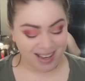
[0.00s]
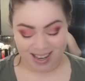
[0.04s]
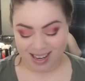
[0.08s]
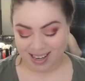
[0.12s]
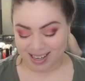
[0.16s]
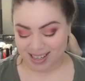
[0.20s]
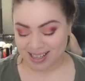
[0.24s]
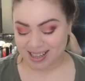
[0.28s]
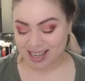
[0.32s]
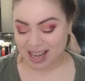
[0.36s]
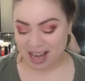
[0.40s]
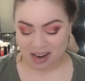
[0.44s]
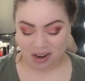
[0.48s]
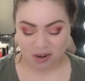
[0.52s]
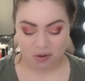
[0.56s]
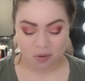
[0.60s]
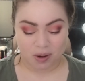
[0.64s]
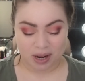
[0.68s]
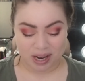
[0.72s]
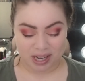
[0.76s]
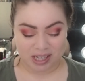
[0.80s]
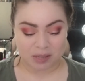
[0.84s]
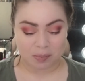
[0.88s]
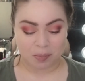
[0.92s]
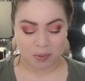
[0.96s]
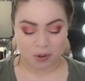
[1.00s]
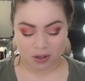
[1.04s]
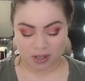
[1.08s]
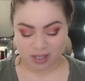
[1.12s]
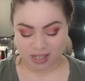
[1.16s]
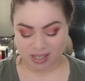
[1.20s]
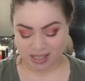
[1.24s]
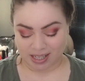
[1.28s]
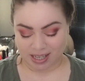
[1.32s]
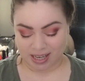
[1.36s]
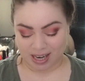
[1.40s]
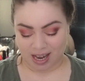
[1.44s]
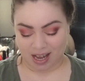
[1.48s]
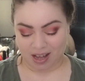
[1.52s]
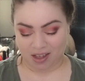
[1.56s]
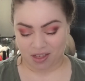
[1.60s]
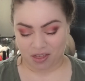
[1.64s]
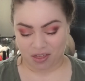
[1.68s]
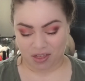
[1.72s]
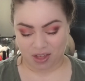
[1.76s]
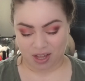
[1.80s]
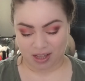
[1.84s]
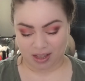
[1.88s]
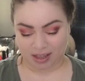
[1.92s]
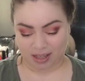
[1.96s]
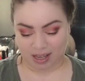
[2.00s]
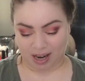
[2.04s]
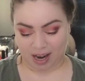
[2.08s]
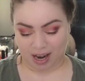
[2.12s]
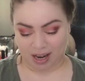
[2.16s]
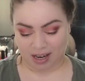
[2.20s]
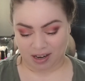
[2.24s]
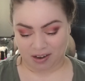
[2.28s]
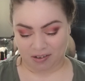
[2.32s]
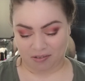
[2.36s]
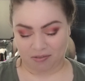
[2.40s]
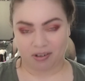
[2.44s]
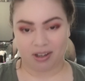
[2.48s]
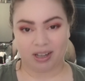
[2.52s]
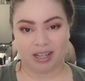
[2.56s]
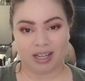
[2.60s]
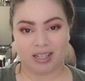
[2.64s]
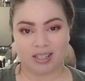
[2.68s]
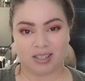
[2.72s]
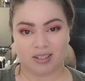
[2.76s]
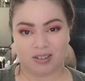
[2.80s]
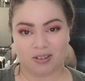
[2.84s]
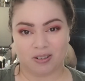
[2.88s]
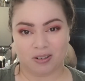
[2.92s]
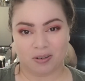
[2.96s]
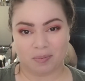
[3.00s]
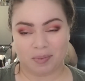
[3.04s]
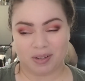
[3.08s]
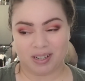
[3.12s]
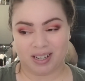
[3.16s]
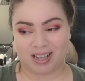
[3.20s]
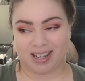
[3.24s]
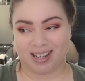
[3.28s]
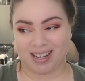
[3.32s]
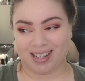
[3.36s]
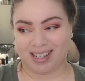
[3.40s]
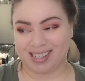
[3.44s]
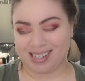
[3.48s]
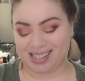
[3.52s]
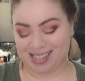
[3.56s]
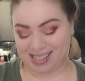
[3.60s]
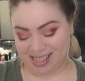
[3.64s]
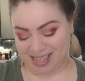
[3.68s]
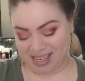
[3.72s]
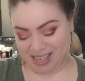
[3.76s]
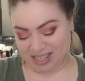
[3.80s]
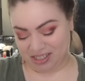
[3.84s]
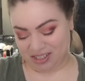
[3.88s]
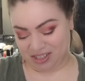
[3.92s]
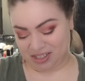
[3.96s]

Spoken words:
in a lot of ways, personally, I think that I can relate to her because